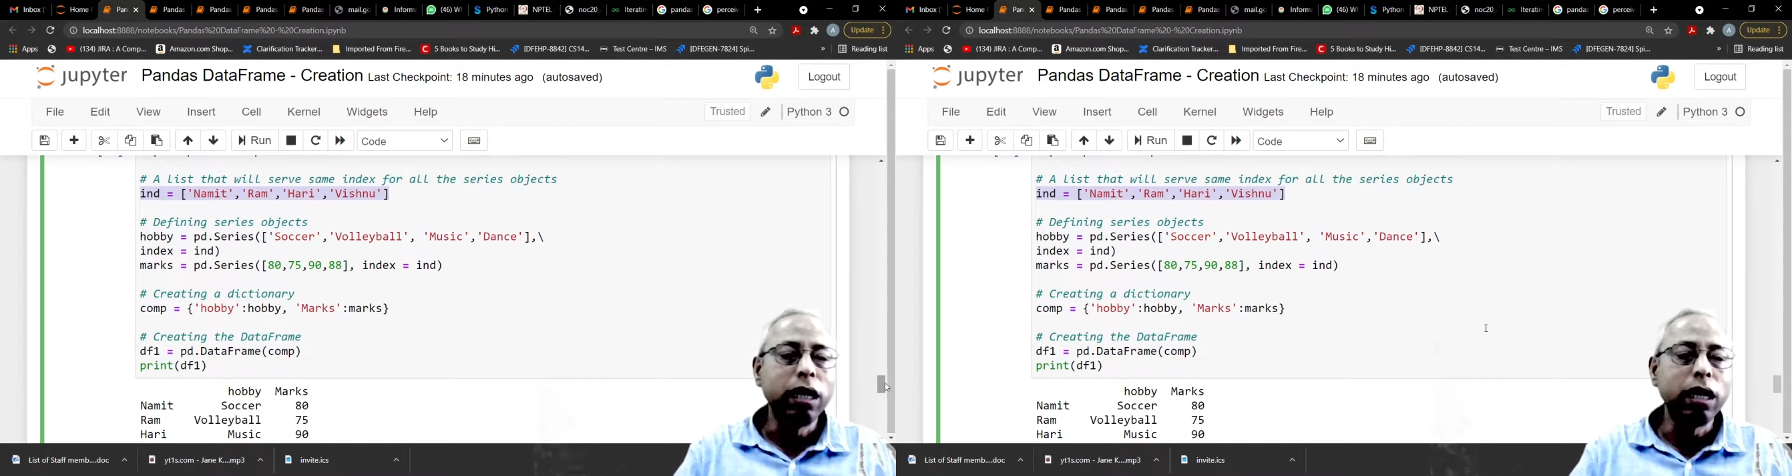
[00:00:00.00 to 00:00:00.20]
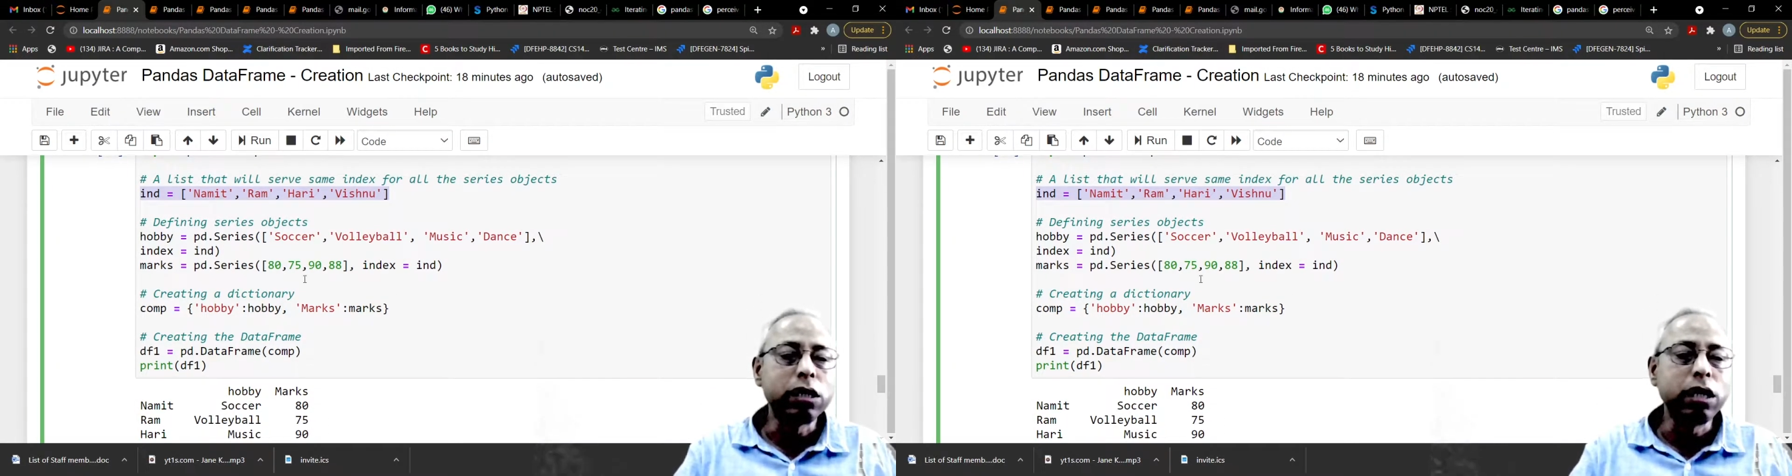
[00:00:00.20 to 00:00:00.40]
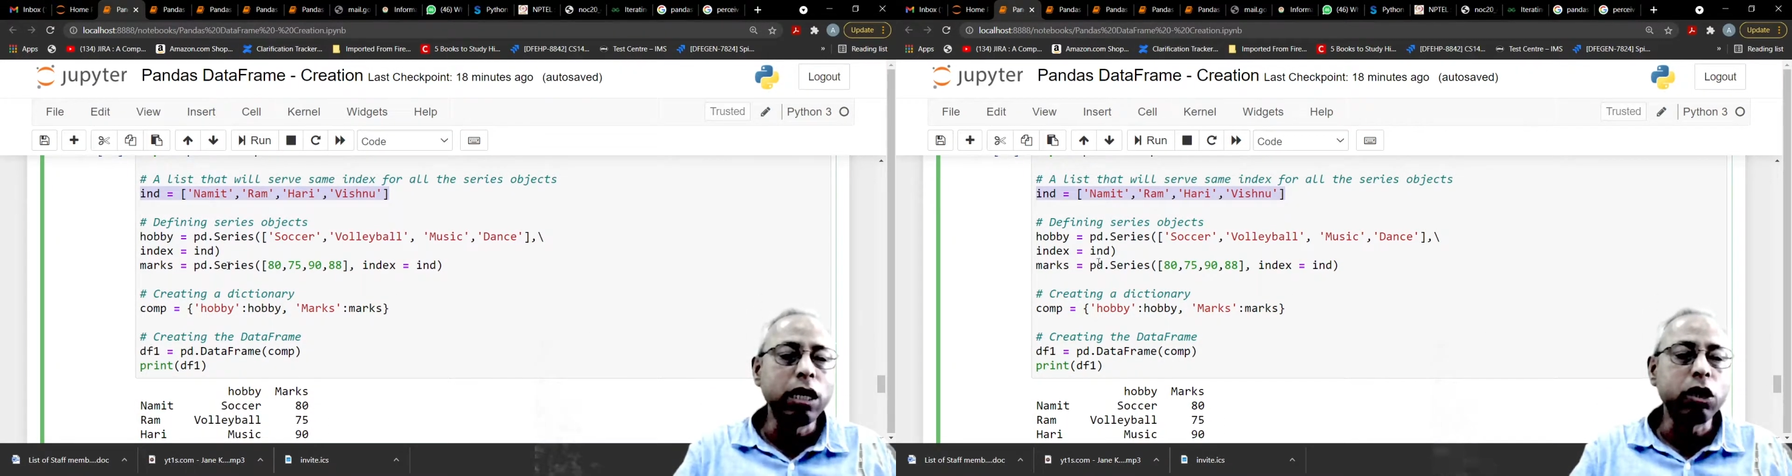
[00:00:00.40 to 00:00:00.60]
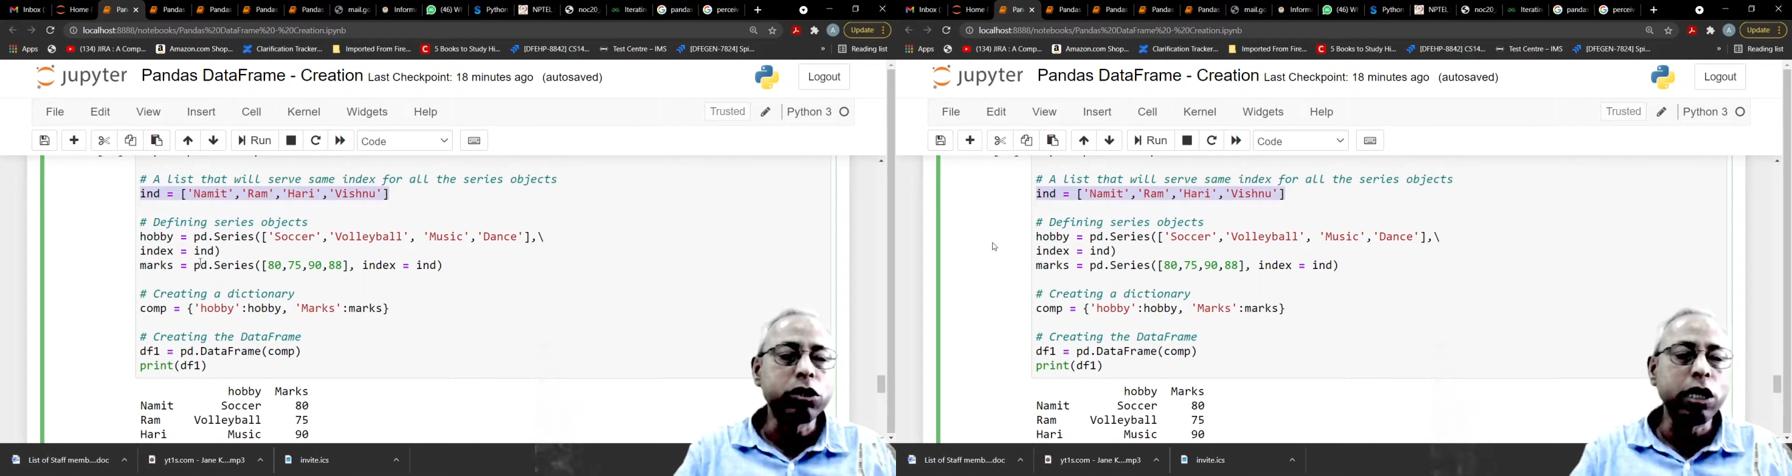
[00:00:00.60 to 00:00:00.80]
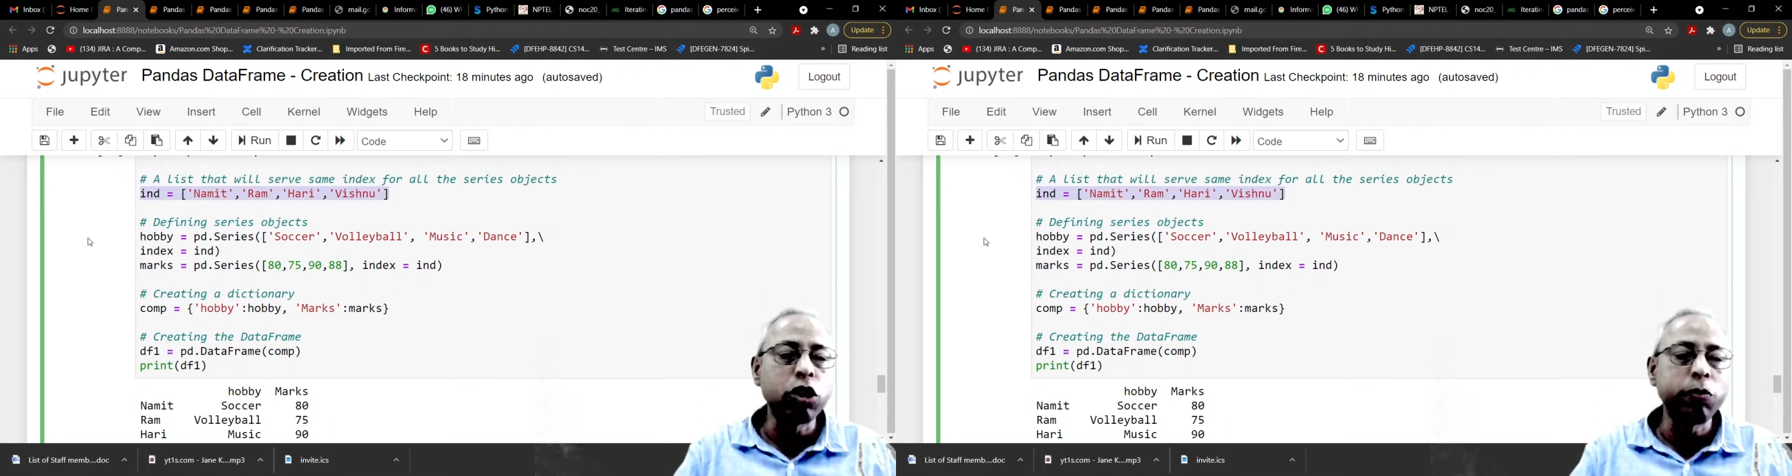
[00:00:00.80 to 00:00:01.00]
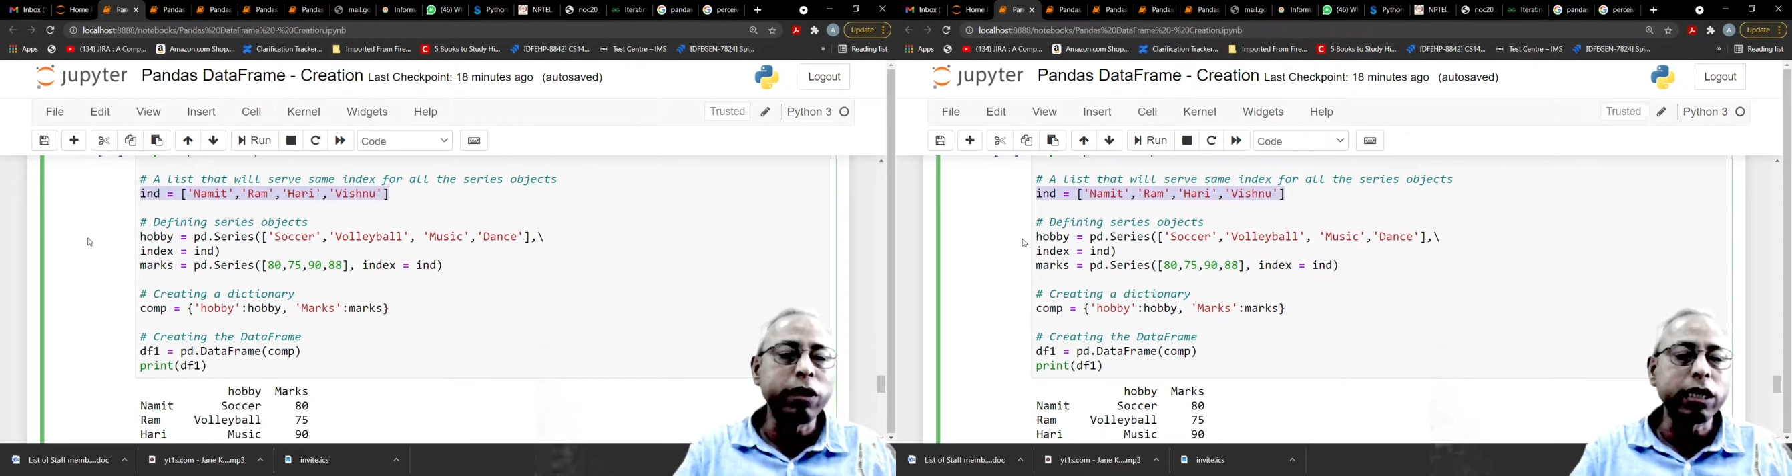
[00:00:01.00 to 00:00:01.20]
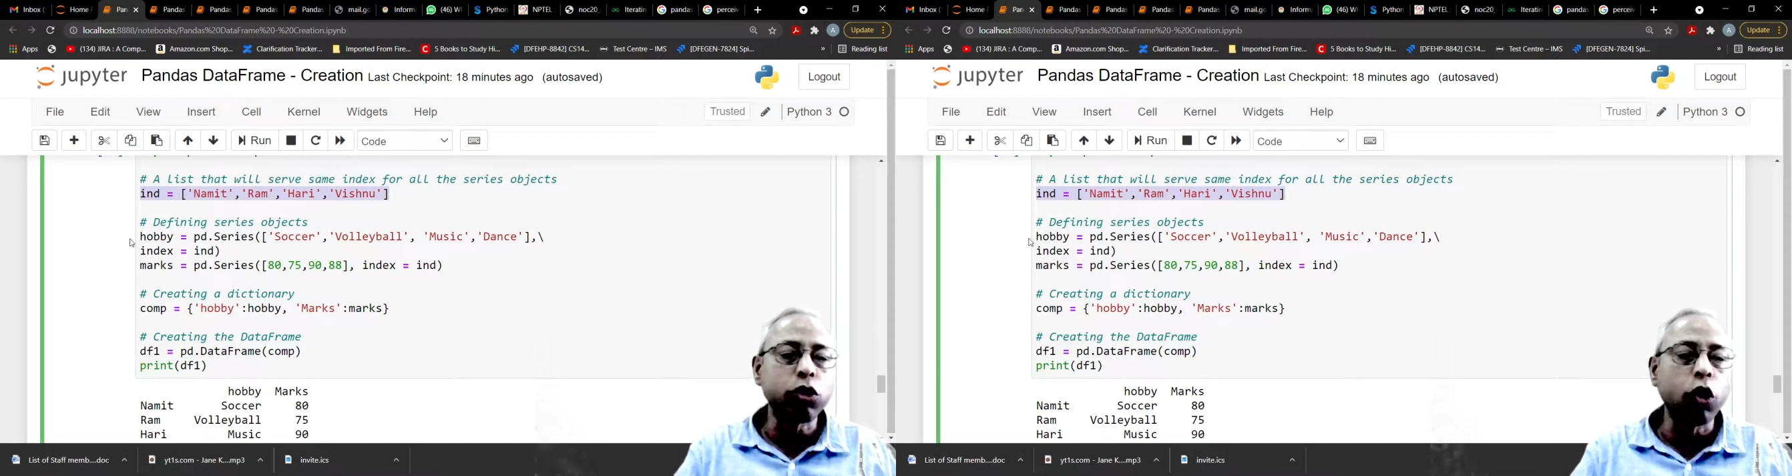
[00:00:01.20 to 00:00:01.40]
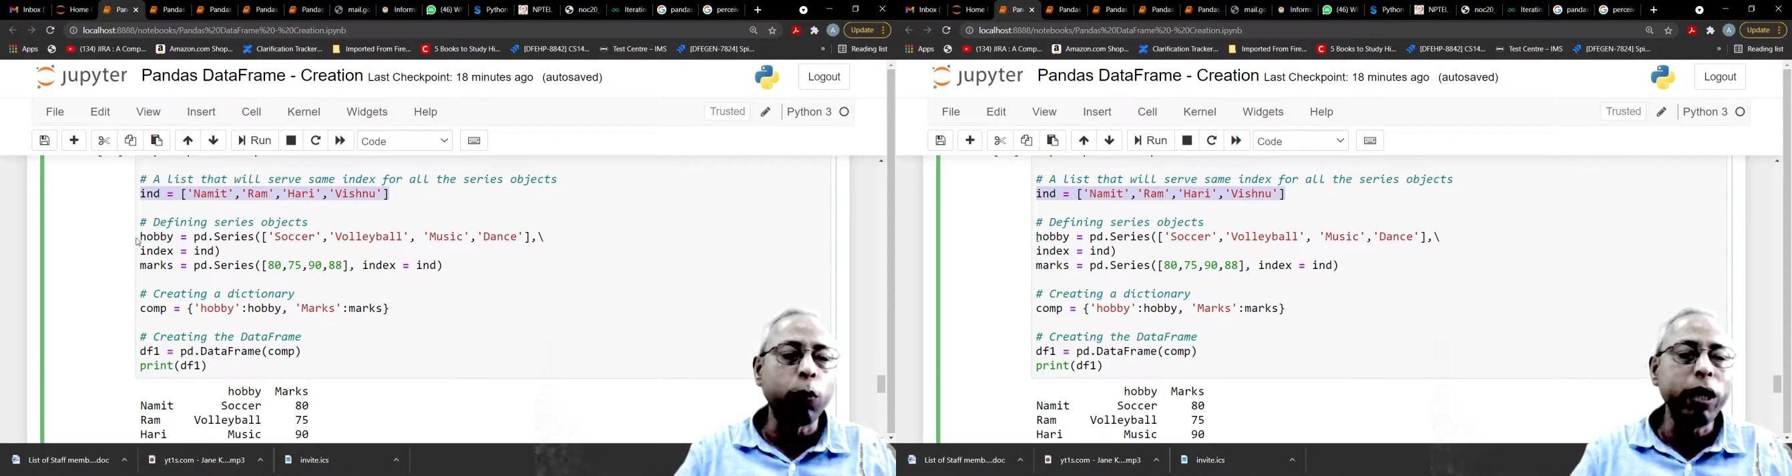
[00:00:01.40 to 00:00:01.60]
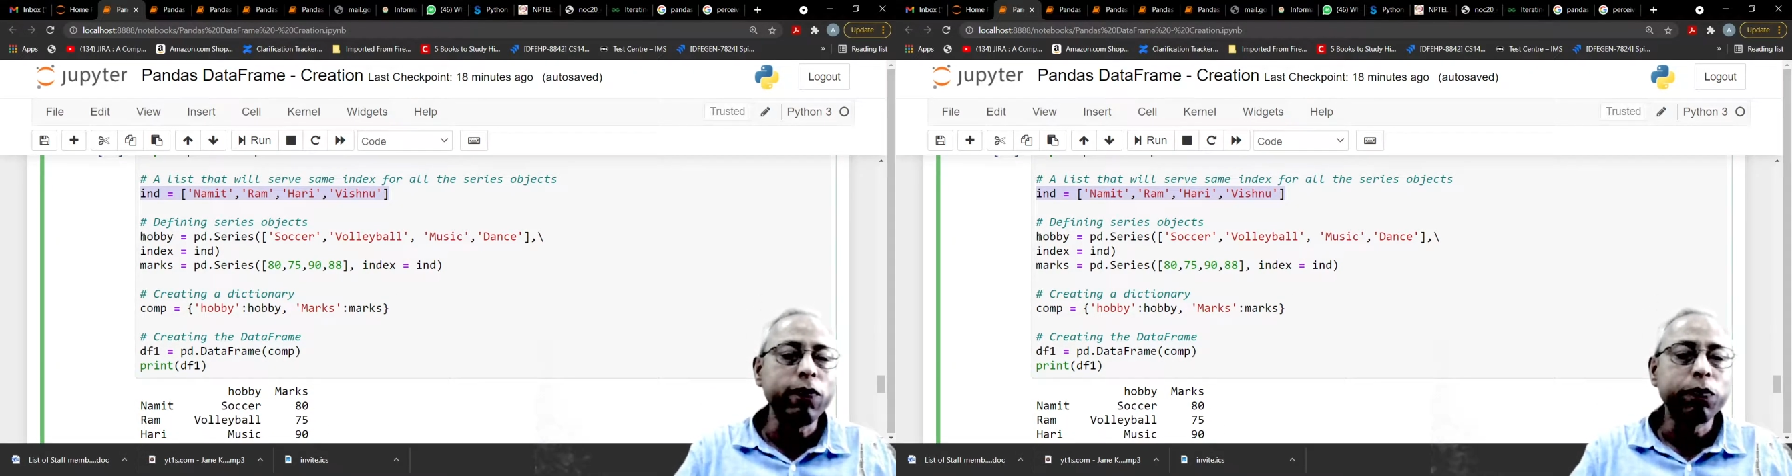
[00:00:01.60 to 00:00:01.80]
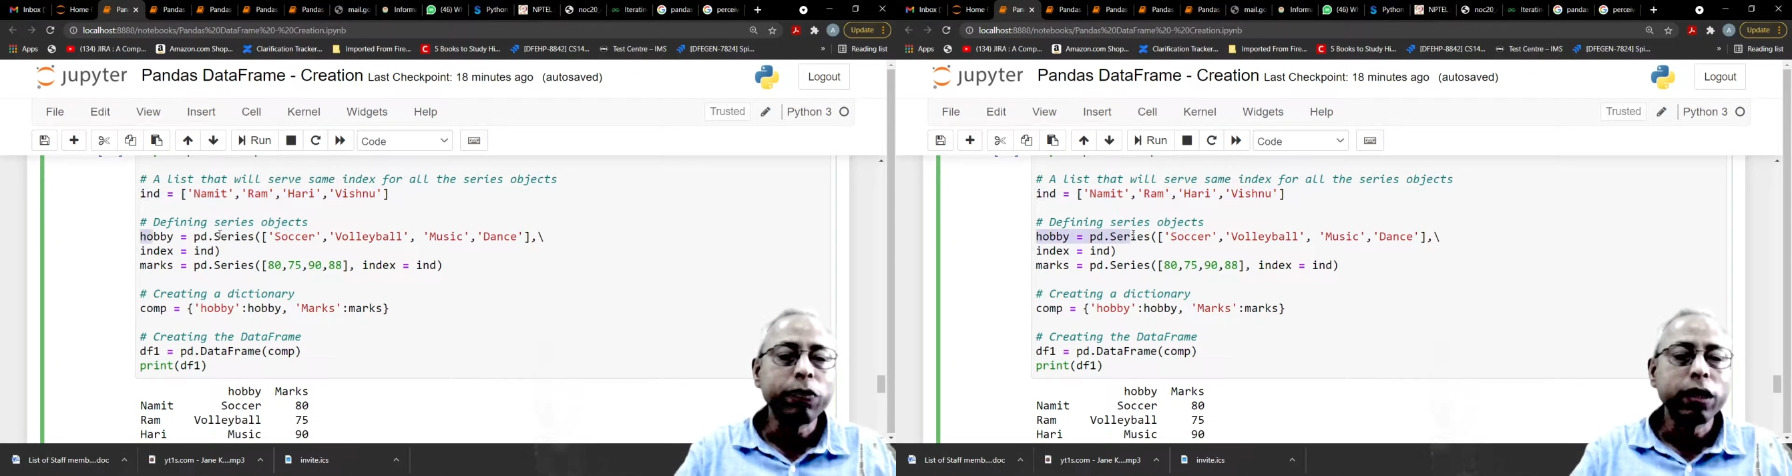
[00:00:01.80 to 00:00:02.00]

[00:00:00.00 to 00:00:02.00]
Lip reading: a series object as hobby,